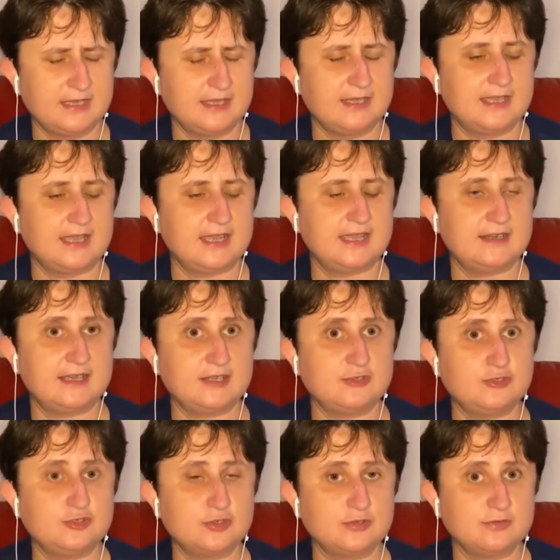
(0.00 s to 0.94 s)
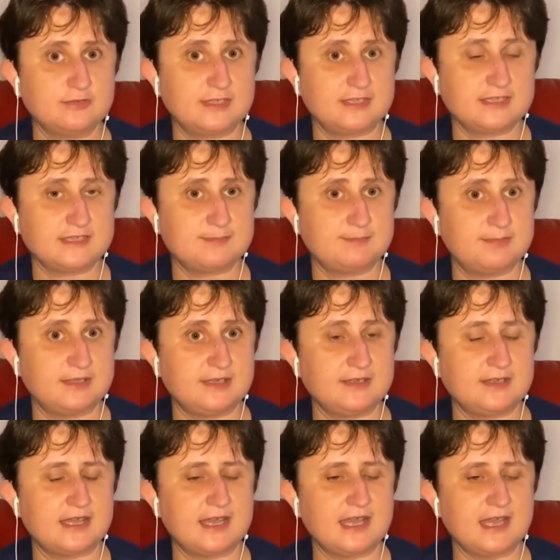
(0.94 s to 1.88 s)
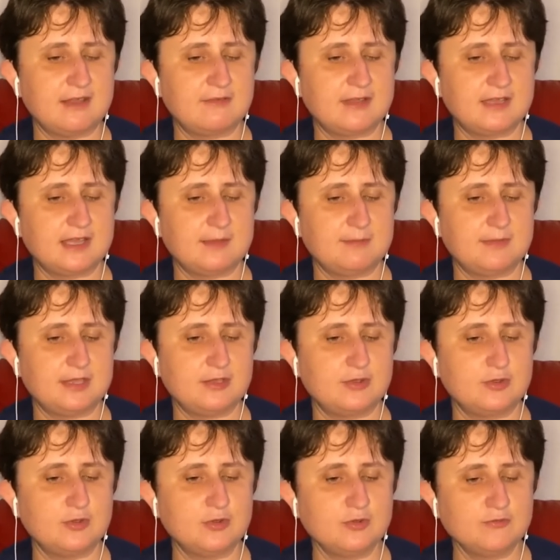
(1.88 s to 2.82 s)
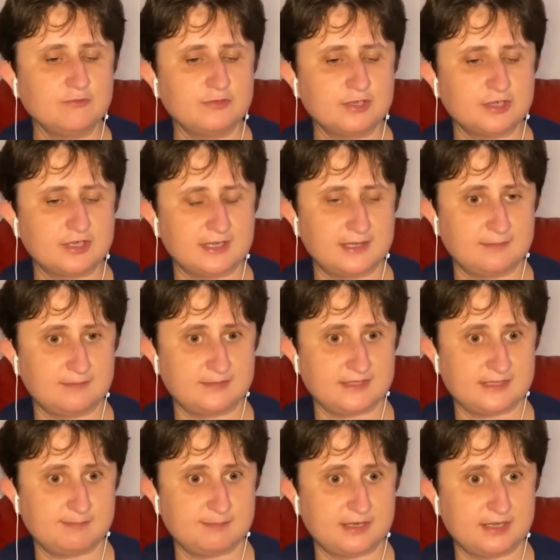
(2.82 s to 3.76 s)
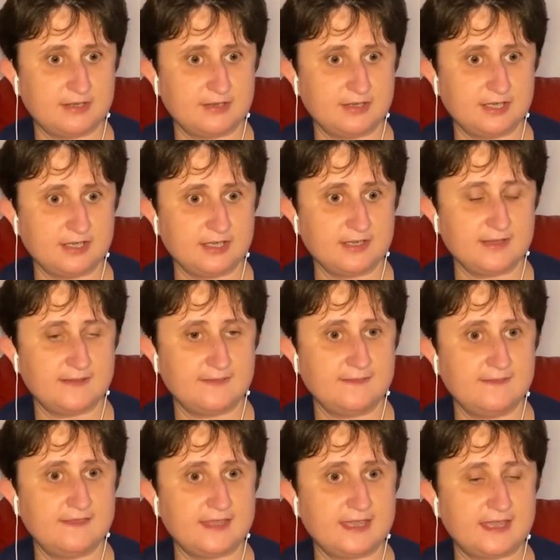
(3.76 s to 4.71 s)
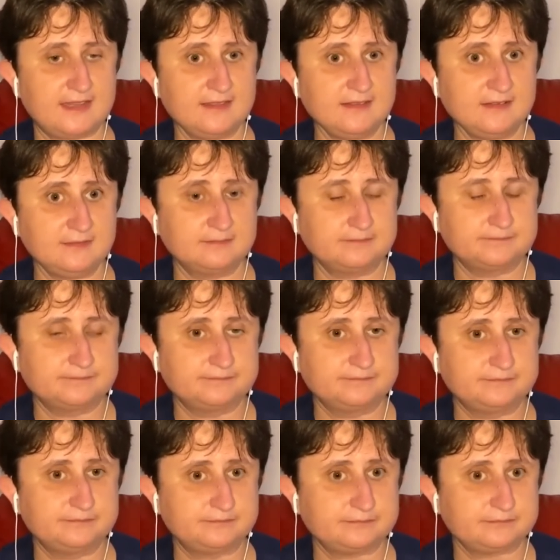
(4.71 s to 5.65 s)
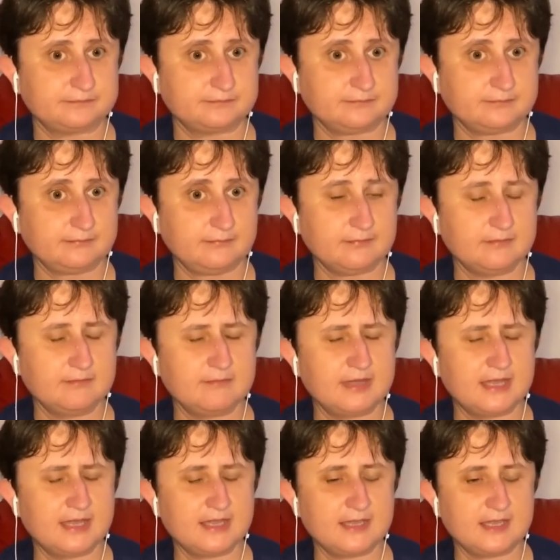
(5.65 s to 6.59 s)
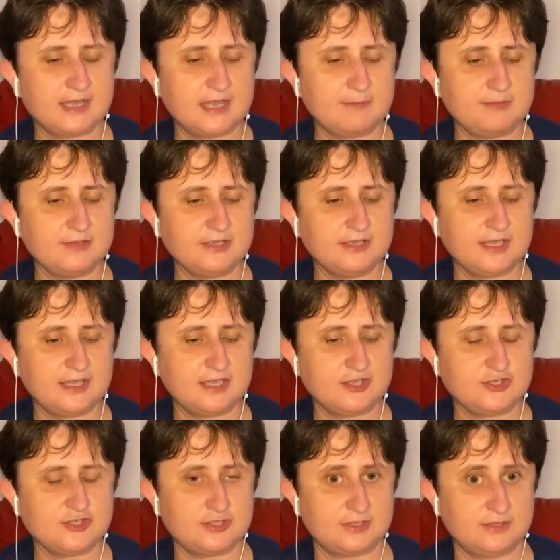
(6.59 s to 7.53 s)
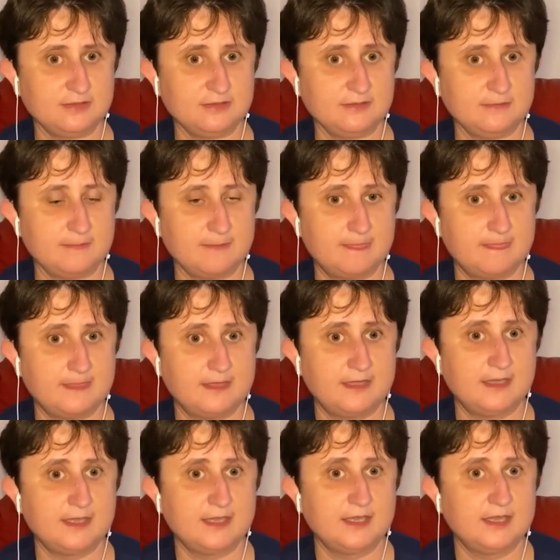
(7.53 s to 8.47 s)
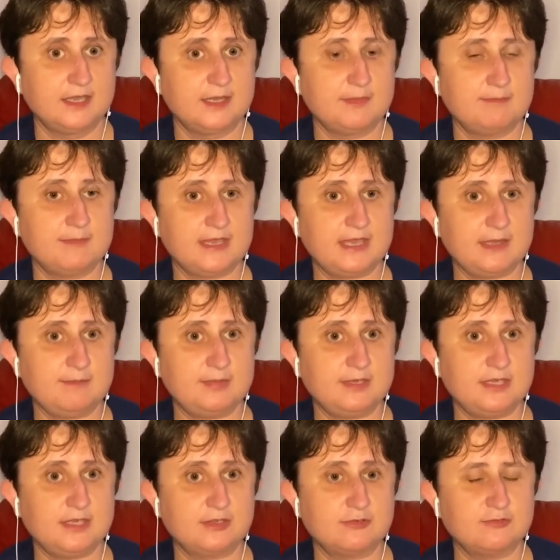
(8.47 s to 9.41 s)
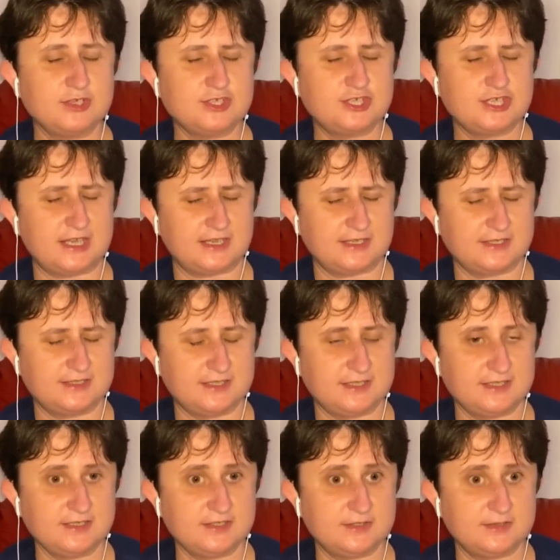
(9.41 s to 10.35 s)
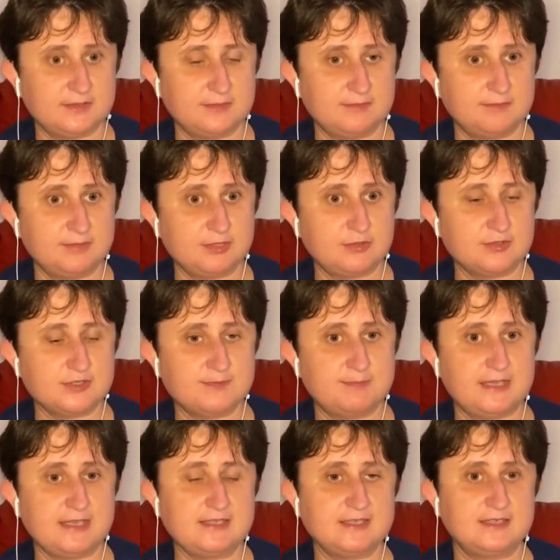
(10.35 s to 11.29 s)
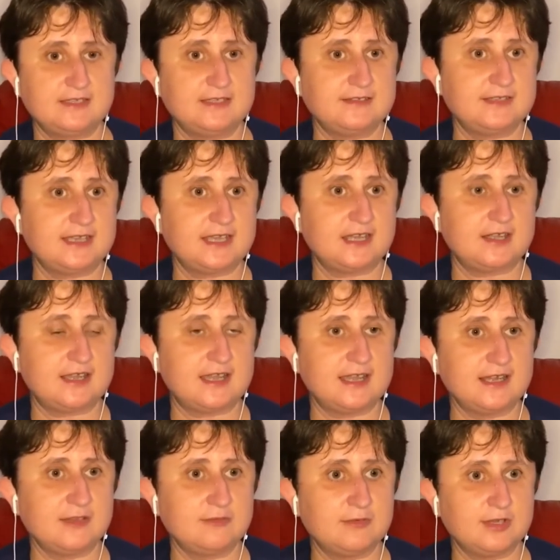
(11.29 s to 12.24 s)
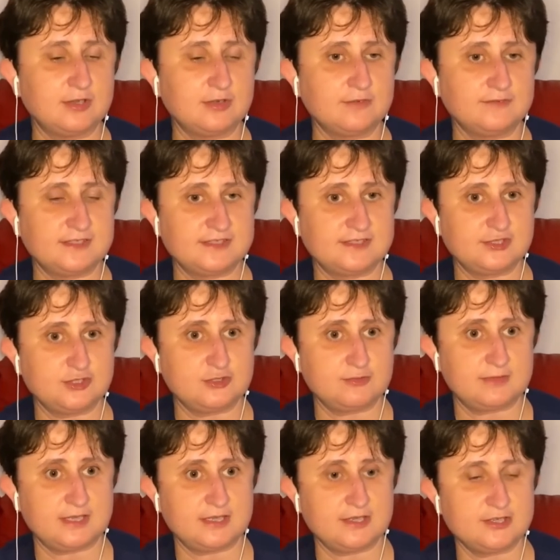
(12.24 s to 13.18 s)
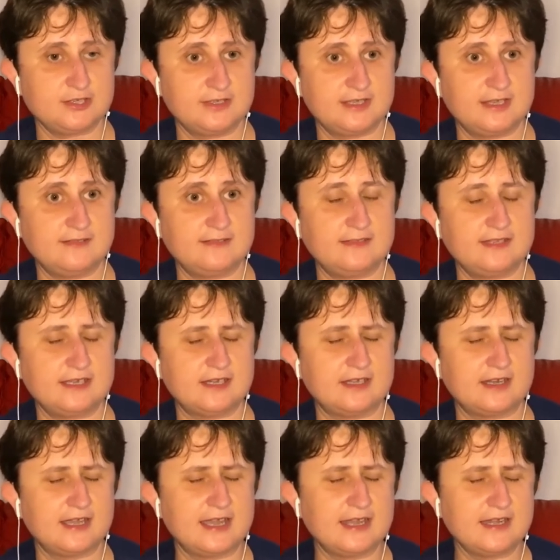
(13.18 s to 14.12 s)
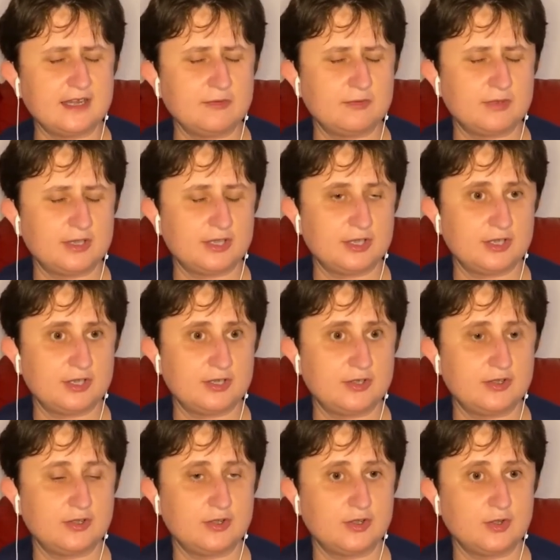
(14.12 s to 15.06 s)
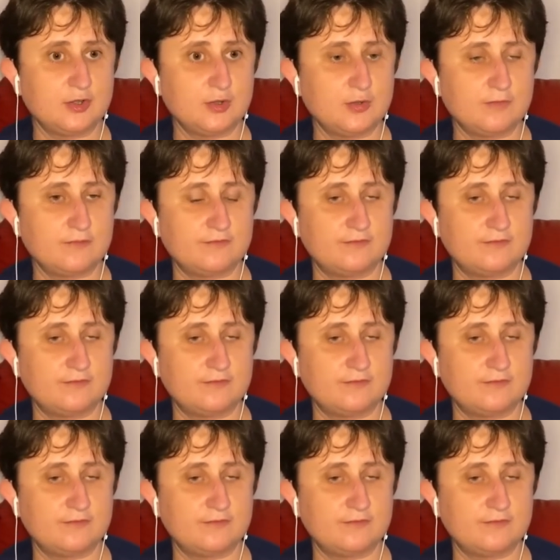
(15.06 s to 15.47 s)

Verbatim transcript: and i don't explain how i may overcome this barrier then my application may be rejected because basically they are unaware of the situation and they are unaware of